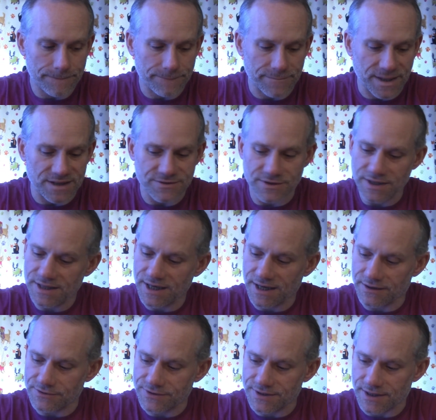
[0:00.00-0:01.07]
Is there anything
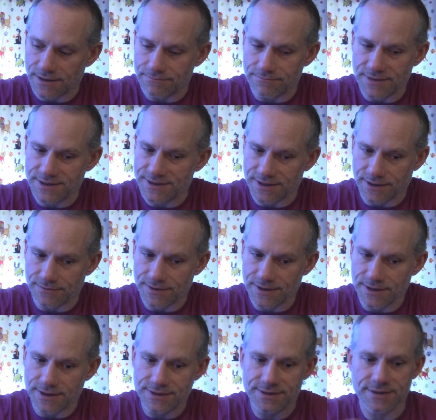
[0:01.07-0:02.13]
else that I'm missing with
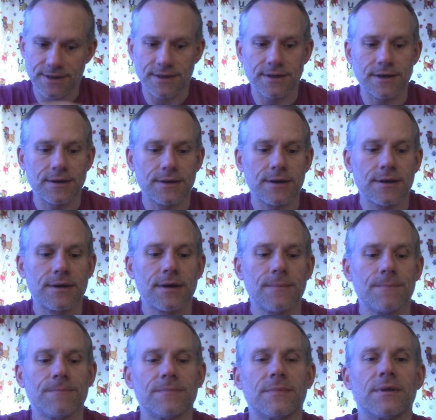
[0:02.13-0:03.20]
this?
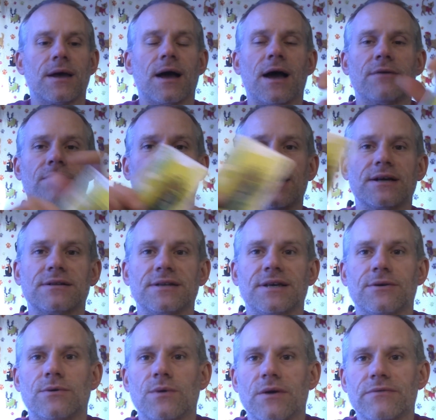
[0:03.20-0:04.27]
Ironically,
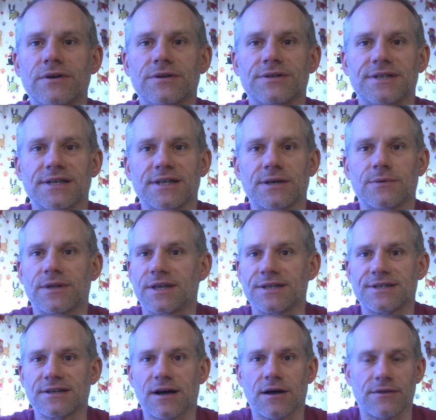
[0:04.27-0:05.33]
whoever you're dealing with
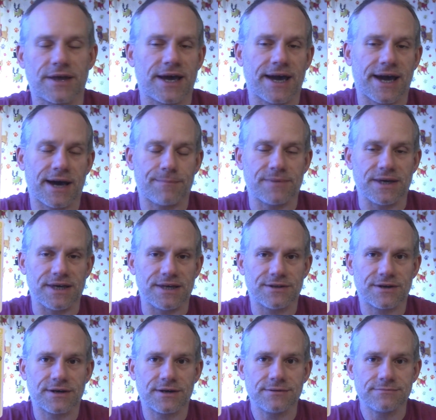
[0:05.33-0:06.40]
isn't all that happy
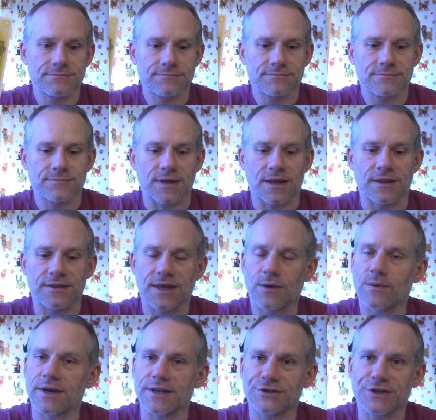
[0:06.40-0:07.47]
either, and they
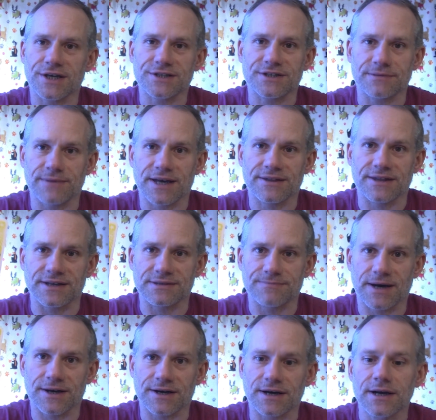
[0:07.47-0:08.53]
want a chance to make things
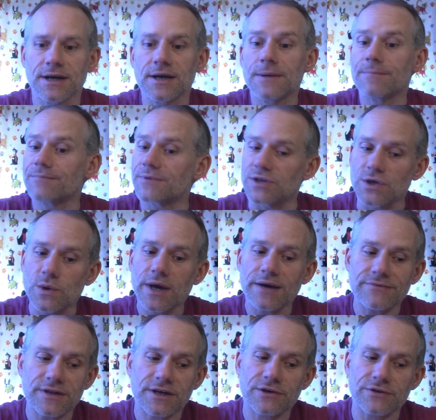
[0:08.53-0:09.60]
better. You
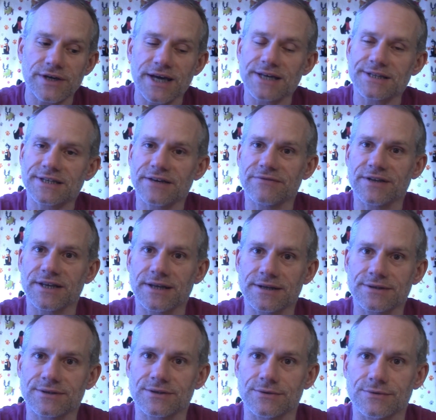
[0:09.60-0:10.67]
have the
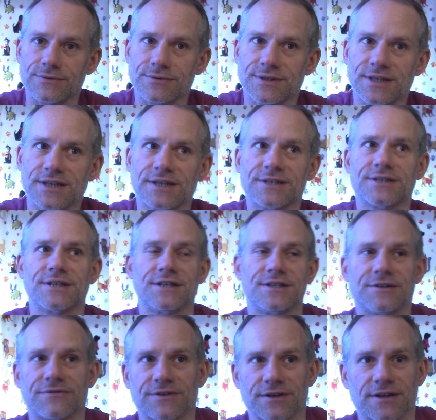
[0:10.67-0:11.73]
creativity to see this in a
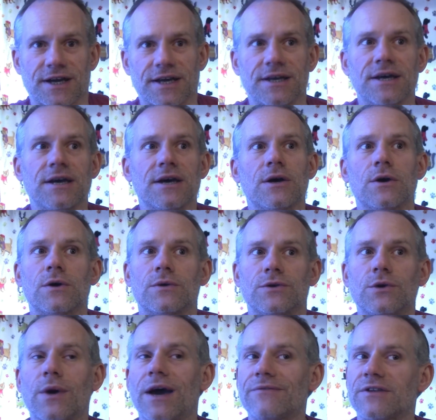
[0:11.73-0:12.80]
different light.
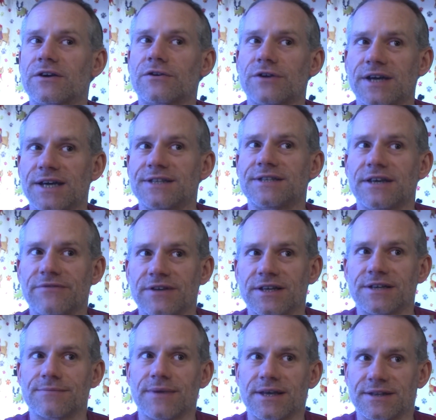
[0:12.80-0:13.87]
You have the
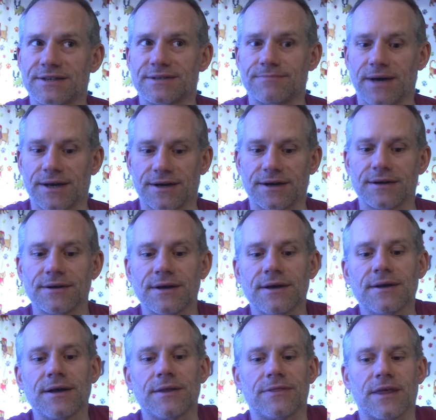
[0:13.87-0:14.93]
creativity to make this better.
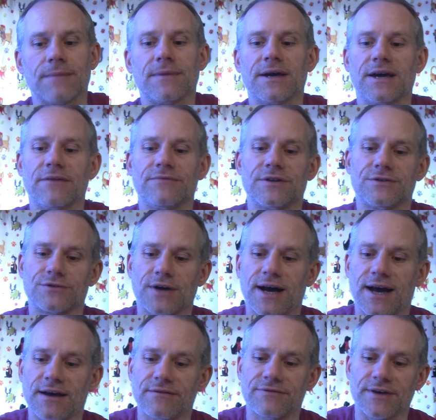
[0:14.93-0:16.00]
they might have the
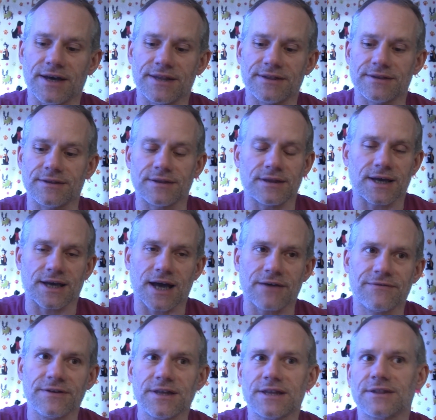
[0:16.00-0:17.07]
drive, and like I
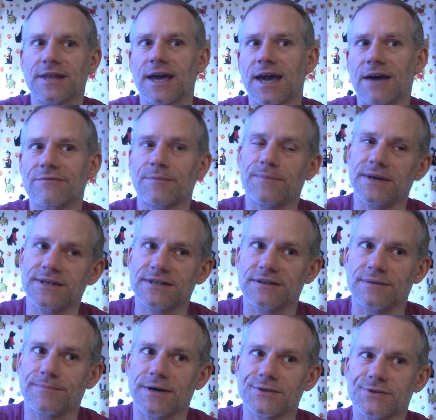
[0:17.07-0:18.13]
feel like they have a piece of
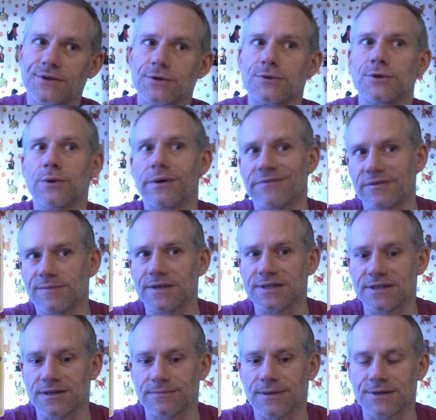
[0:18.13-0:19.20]
the puzzle, you have a
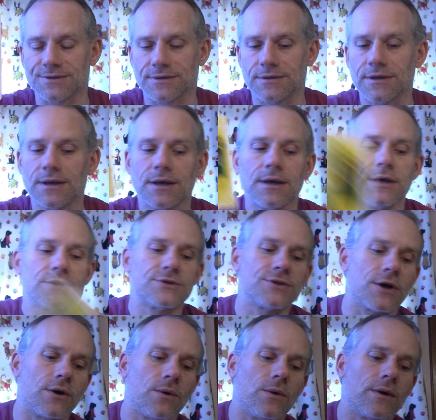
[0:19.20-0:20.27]
piece of the puzzle.
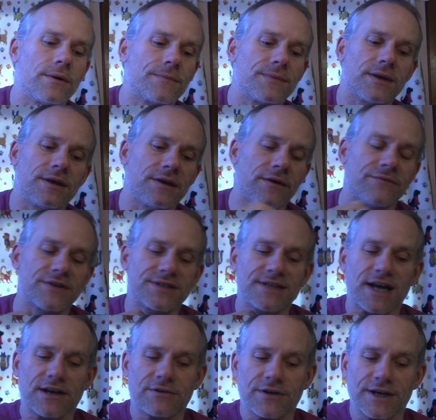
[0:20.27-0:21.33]
So if it's
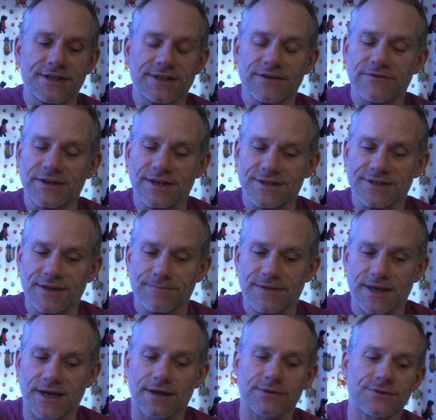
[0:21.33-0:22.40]
not creativity, it's
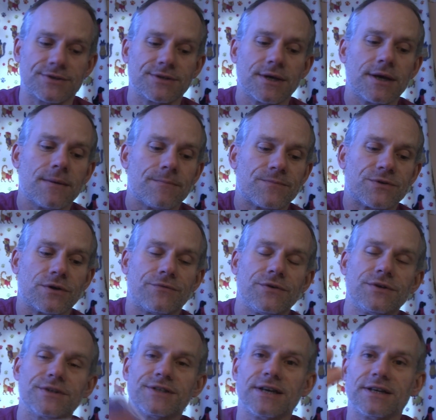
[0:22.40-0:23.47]
something else. So if
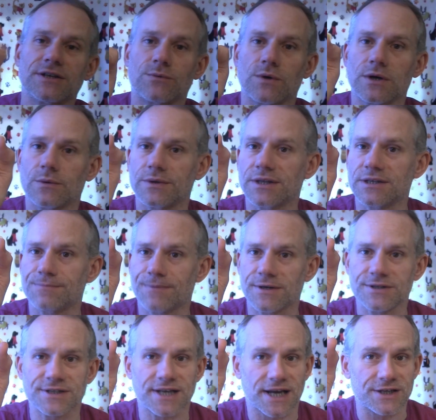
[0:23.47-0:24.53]
you decide to work with this
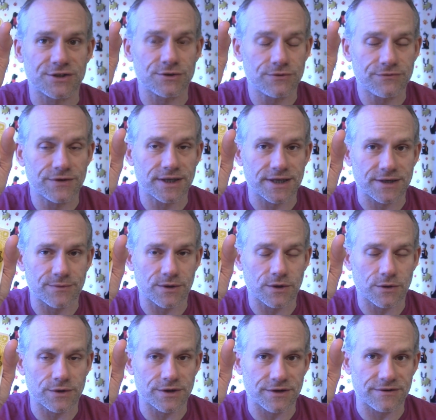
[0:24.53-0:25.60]
person, I do feel like it will
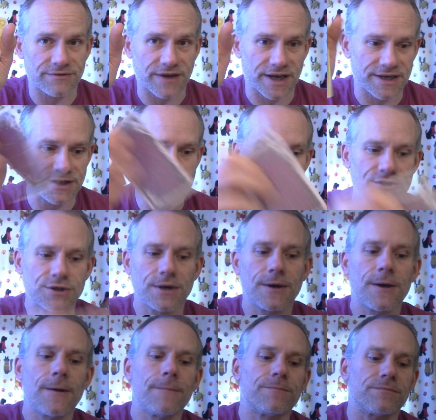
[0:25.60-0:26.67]
go to your advantage.
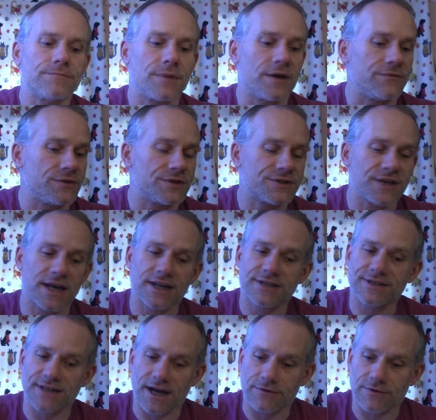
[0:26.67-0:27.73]
If you decide
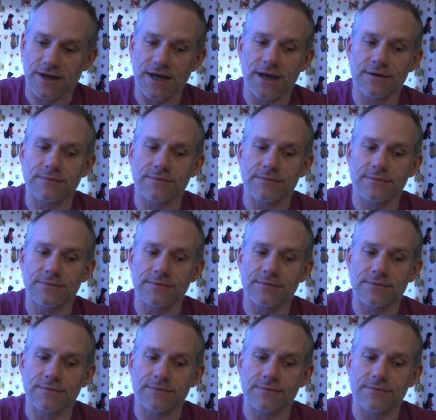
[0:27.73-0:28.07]
it's not right,